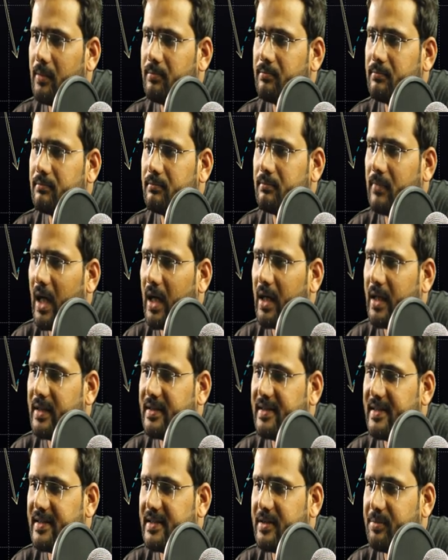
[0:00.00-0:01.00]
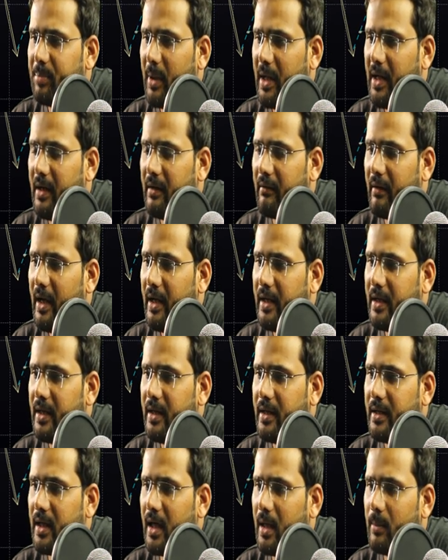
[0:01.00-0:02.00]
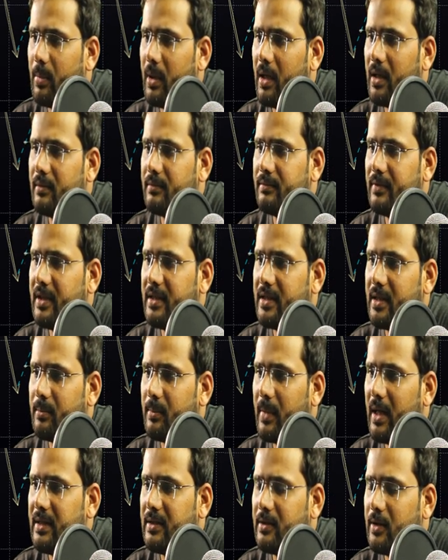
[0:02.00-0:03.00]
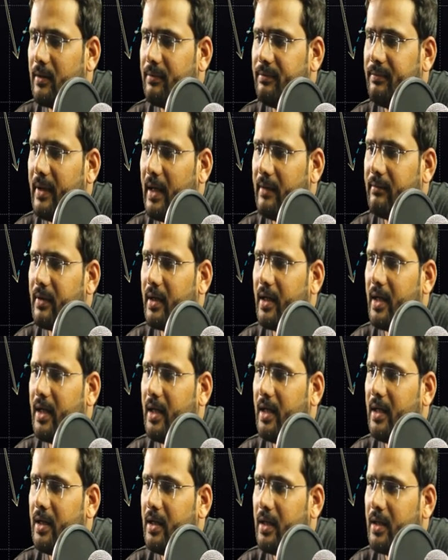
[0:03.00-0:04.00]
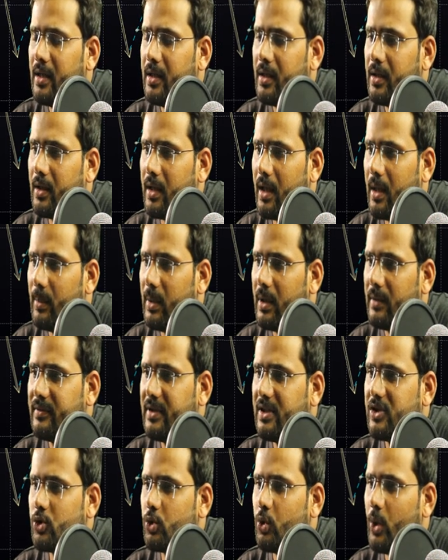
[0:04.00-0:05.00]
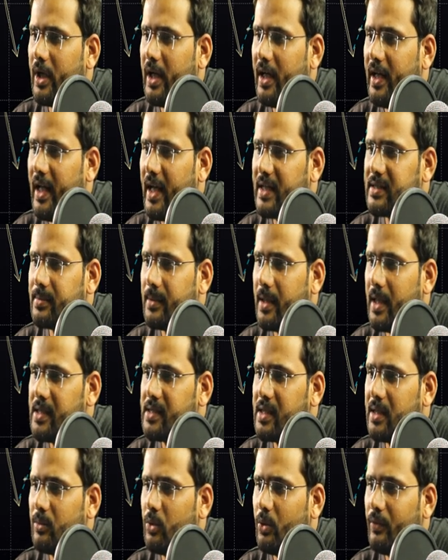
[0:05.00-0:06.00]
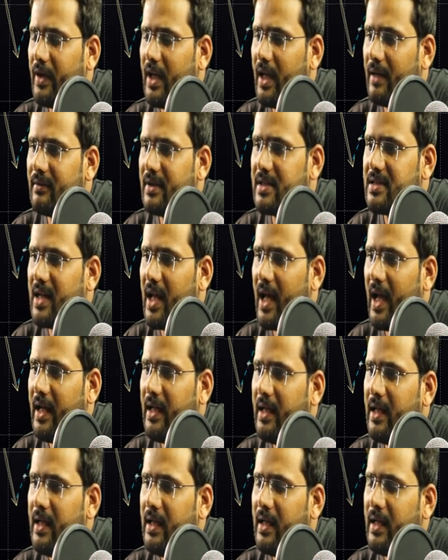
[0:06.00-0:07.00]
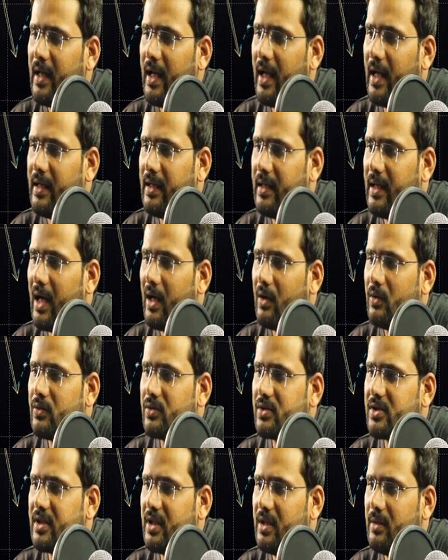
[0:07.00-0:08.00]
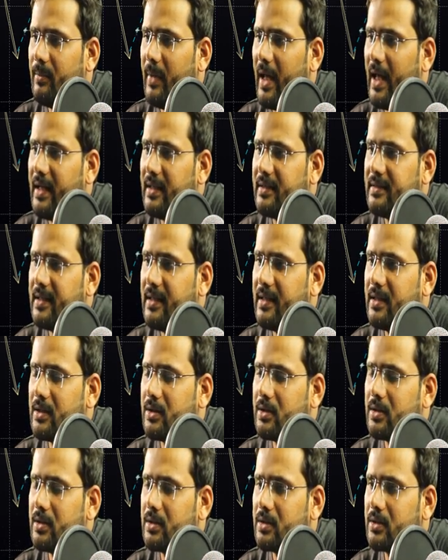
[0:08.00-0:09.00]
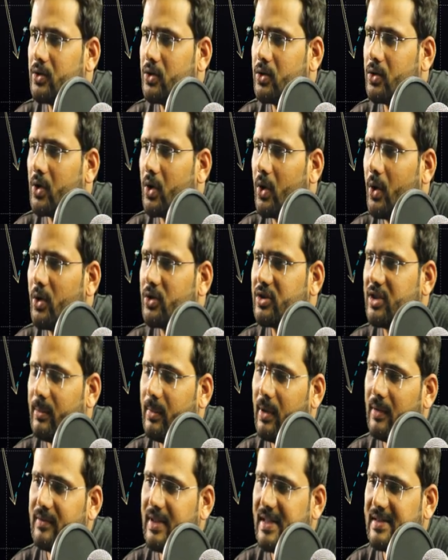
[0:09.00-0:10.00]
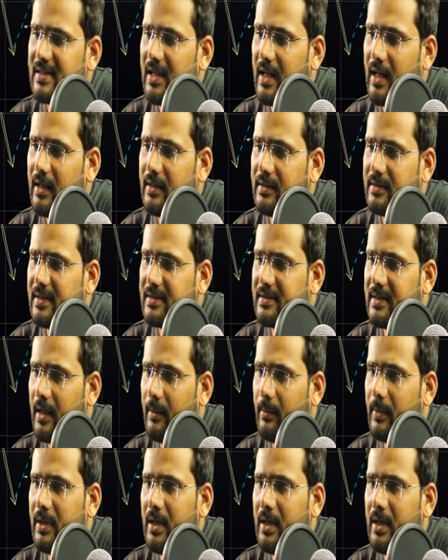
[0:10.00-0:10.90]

market just penetrated above in the month of February, above this 200-day exponential moving average line, and now still managing to close above this level.